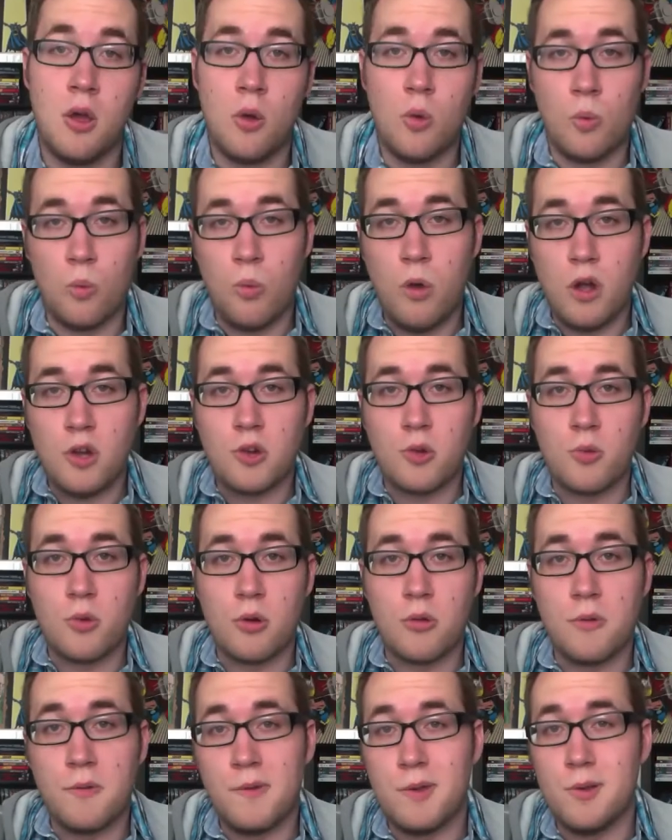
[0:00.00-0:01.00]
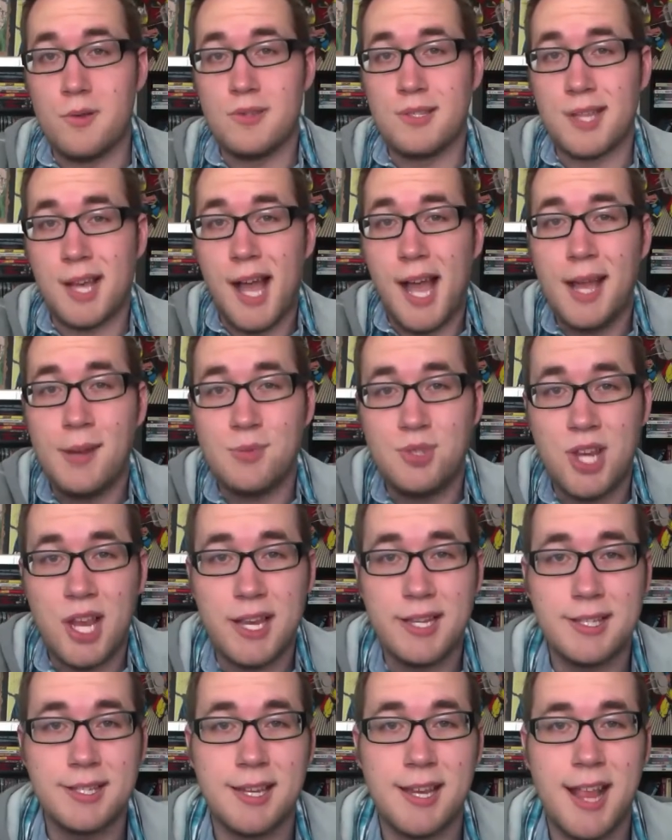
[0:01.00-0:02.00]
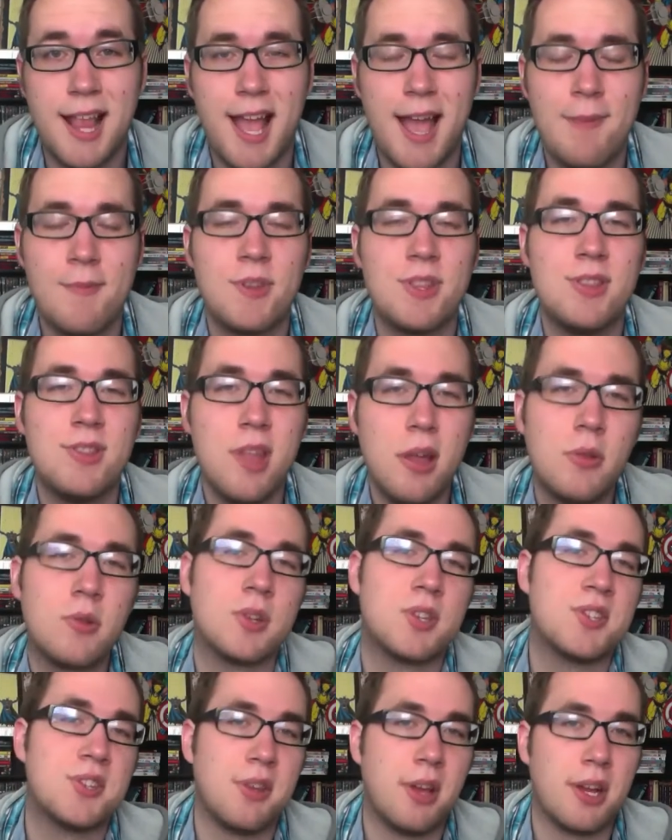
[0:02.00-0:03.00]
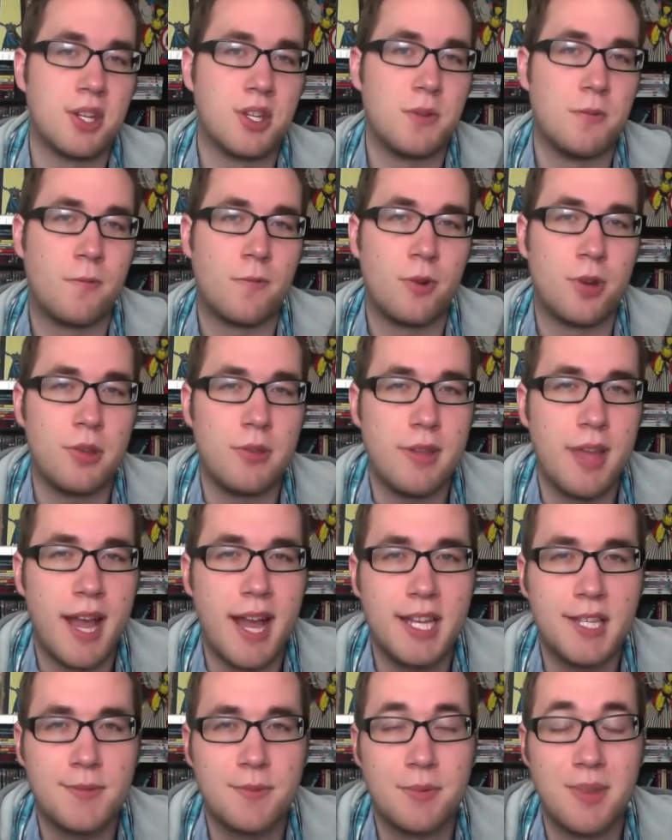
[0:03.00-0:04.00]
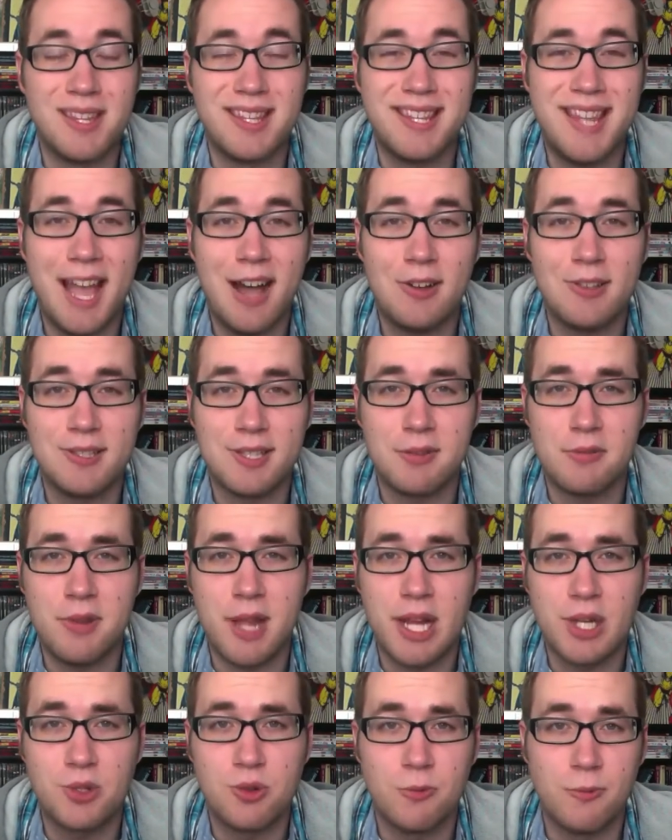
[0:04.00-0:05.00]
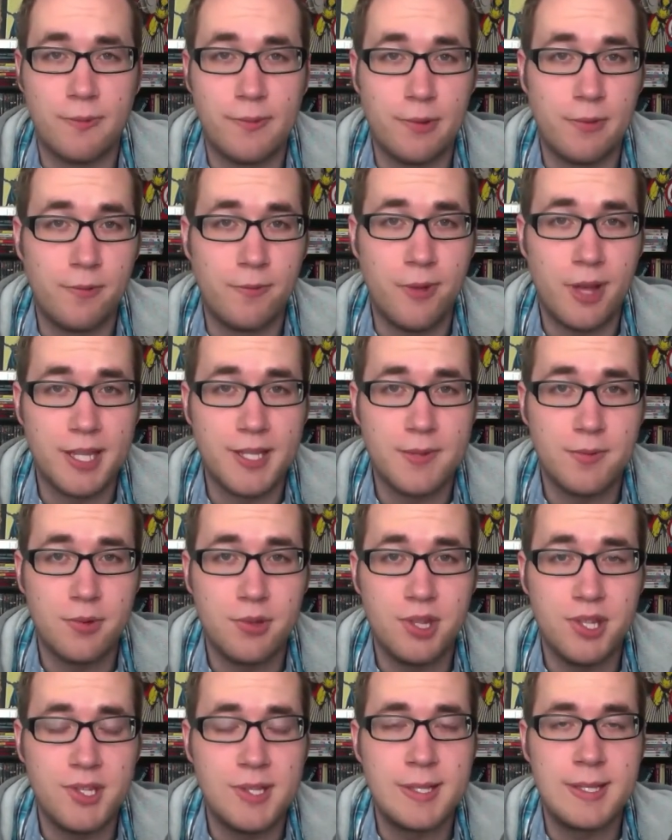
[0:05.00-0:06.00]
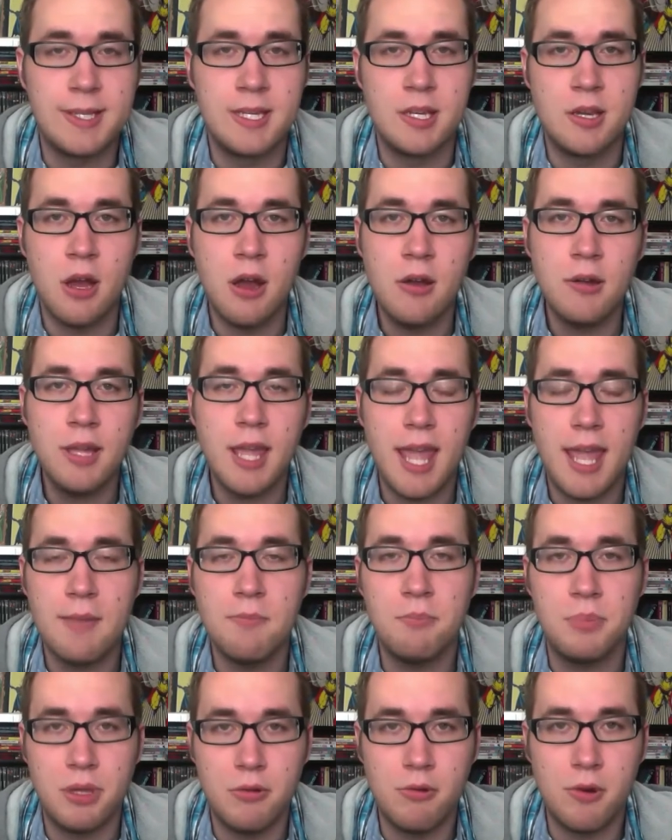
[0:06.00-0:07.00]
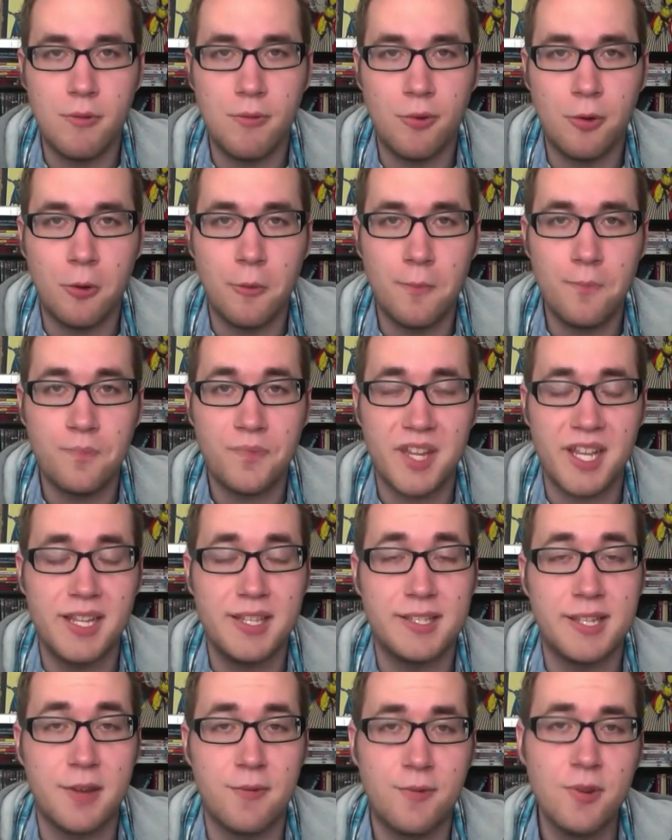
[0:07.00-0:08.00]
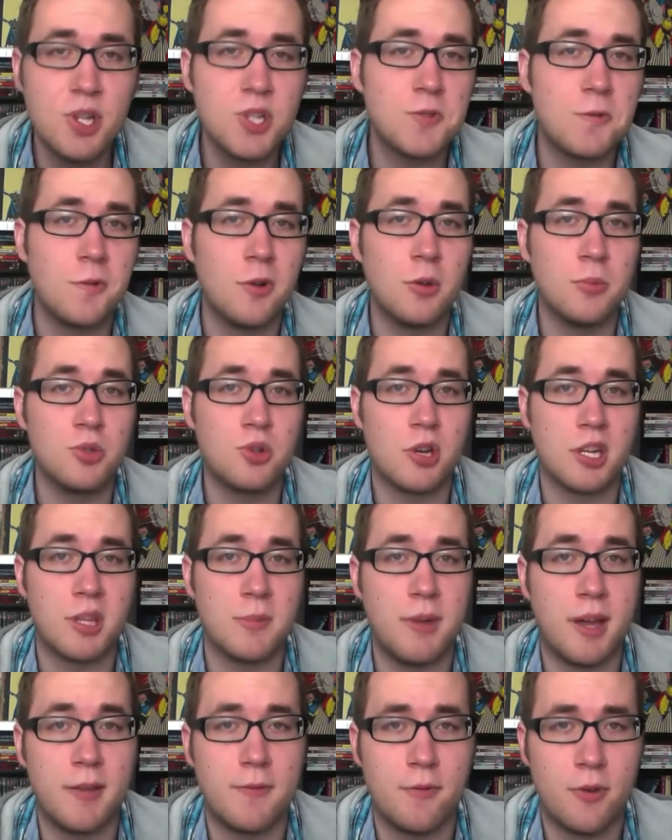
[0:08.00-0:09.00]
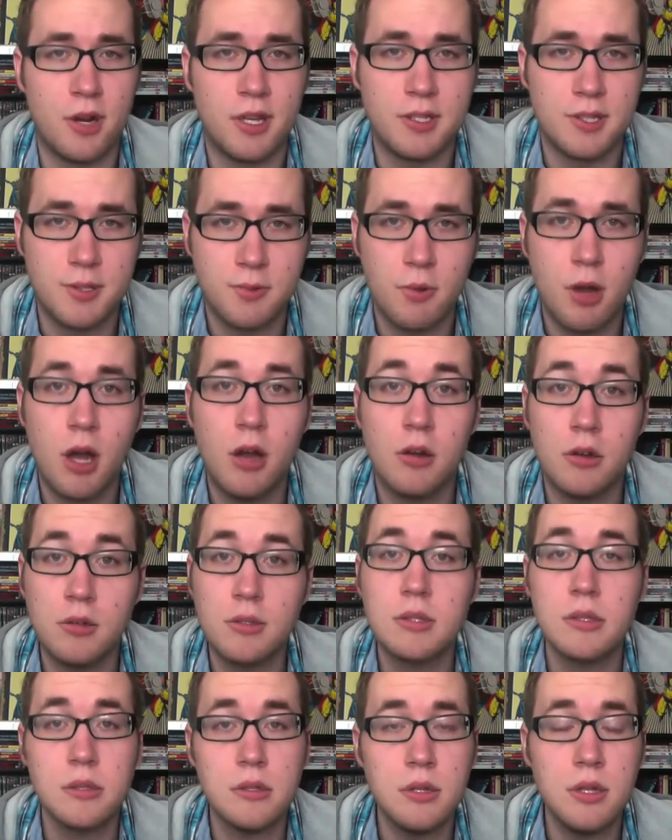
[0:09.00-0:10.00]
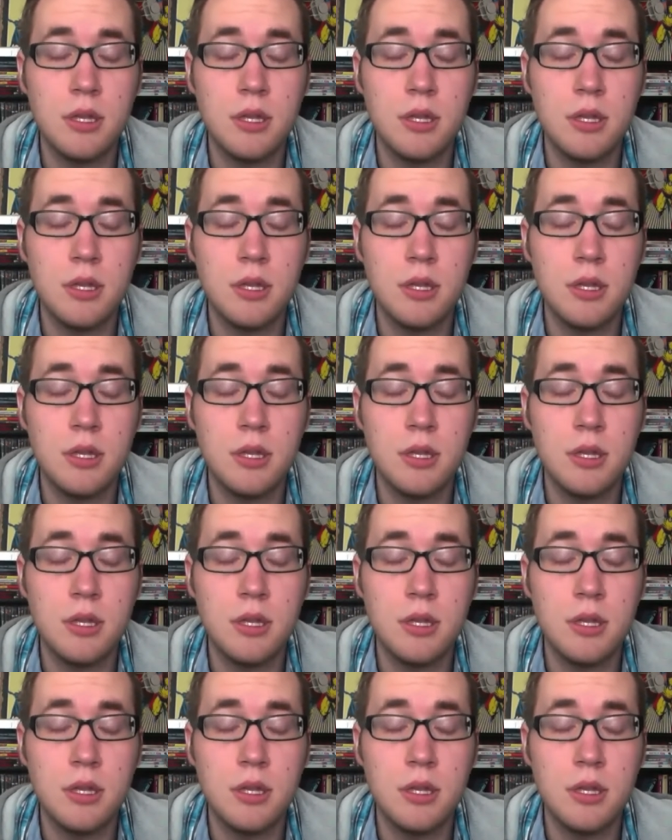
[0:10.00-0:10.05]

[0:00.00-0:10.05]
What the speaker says: Welcome to Reviews. I'm Chase Lee, and I have another selection for you guys from the Dallas International Film Festival, and this is Young and Beautiful. It is a French film directed by Francois Ozon.